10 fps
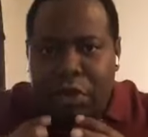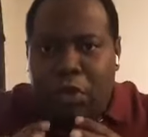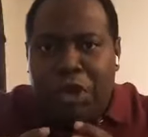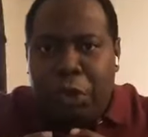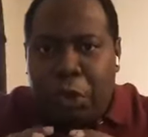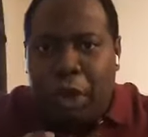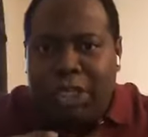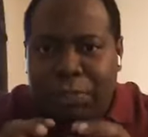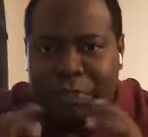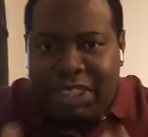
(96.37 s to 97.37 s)
where you
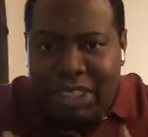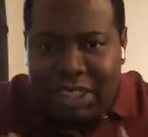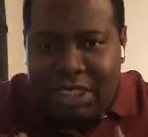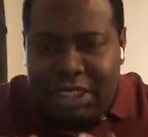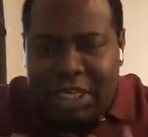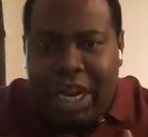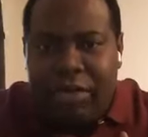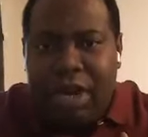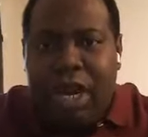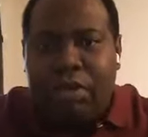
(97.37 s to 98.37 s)
create businesses
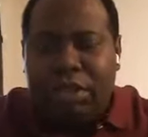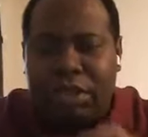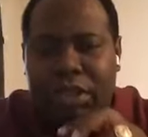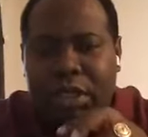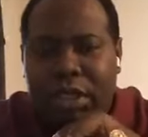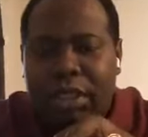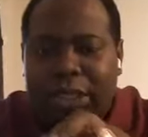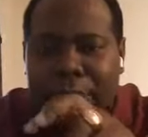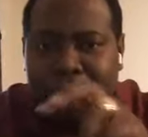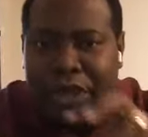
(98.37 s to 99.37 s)
around
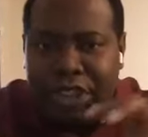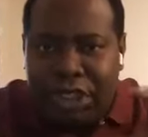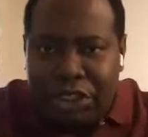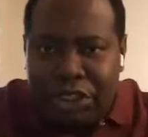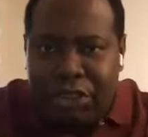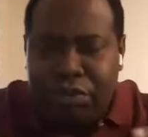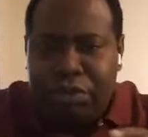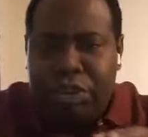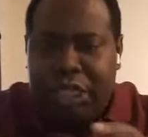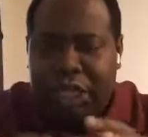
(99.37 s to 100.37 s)
the present
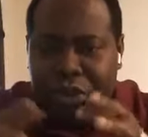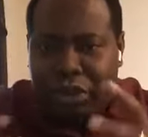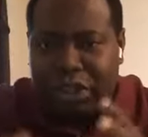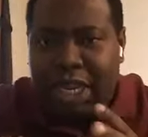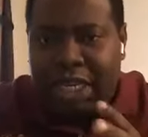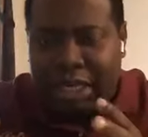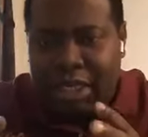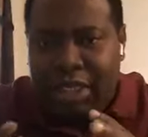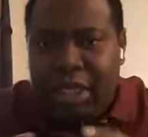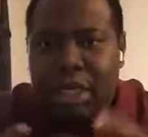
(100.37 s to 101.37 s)
issues in your society.